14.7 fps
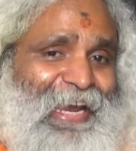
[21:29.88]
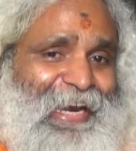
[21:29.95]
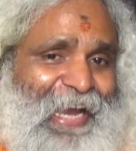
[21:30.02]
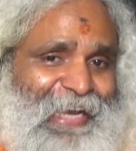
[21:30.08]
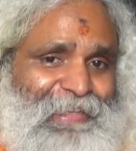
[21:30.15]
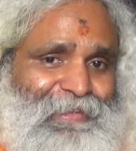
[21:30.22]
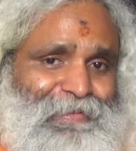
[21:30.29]

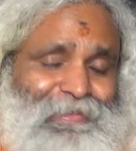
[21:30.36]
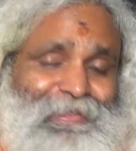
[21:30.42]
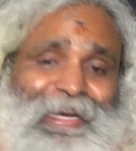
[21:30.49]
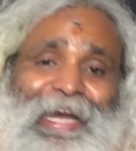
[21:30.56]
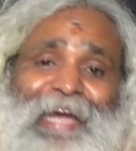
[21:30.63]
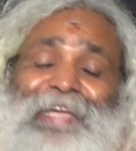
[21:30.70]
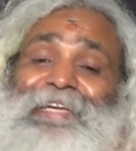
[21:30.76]

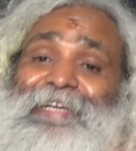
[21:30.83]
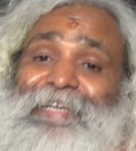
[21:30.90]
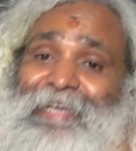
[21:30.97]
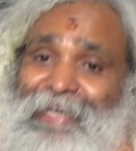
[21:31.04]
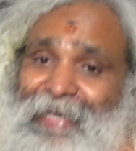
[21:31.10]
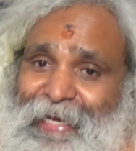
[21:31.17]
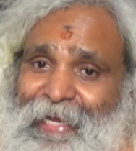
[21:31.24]
Neither I
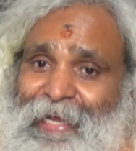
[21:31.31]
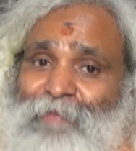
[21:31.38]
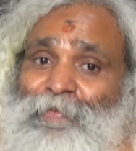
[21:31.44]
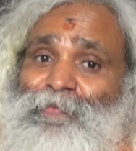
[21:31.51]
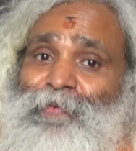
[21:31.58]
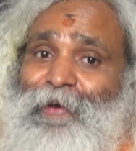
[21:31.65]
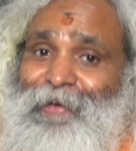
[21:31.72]

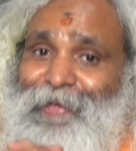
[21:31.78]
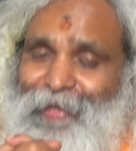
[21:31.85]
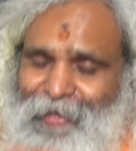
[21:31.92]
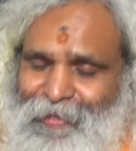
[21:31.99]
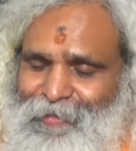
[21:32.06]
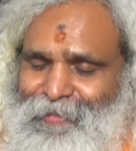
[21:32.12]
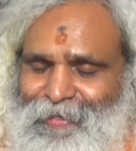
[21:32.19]
crave for
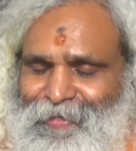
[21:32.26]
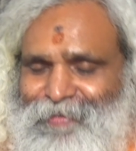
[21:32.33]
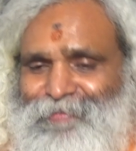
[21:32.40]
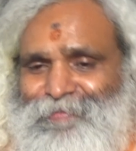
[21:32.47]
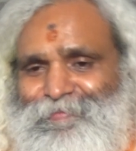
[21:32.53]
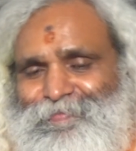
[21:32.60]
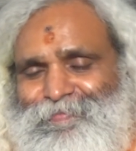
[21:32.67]

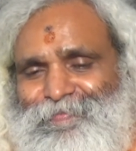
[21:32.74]
anything,